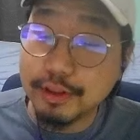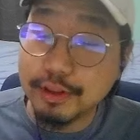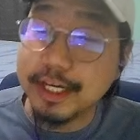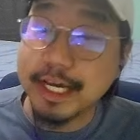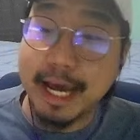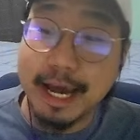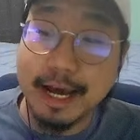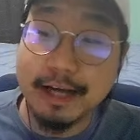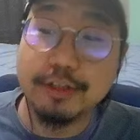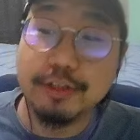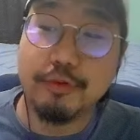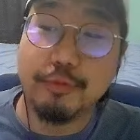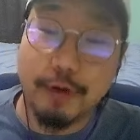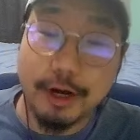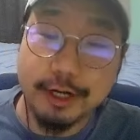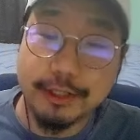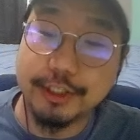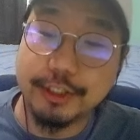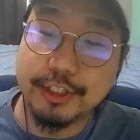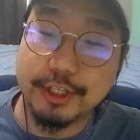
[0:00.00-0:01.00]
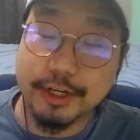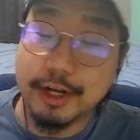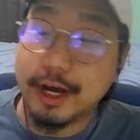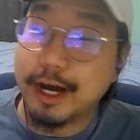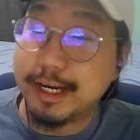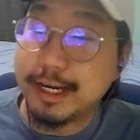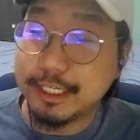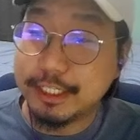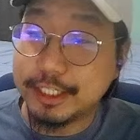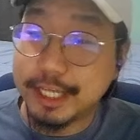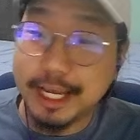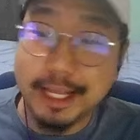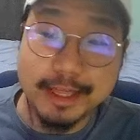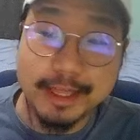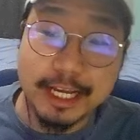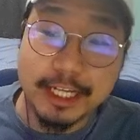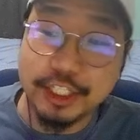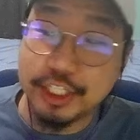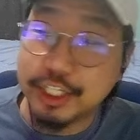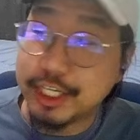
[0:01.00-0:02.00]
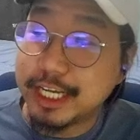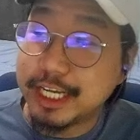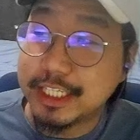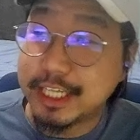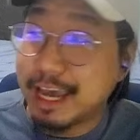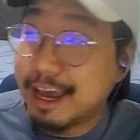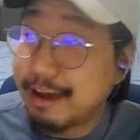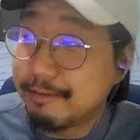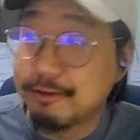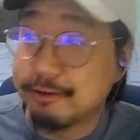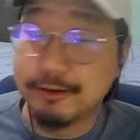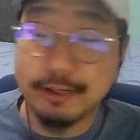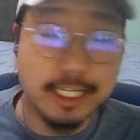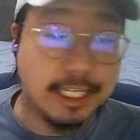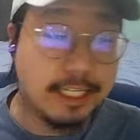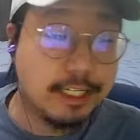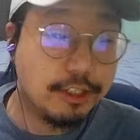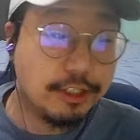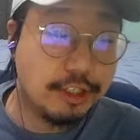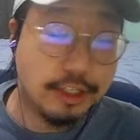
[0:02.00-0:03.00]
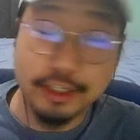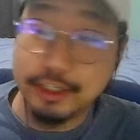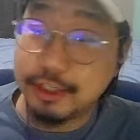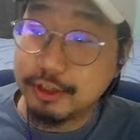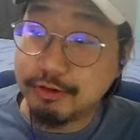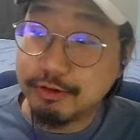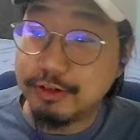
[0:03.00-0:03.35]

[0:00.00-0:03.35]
has 1 Sonata set that she has ever needed to use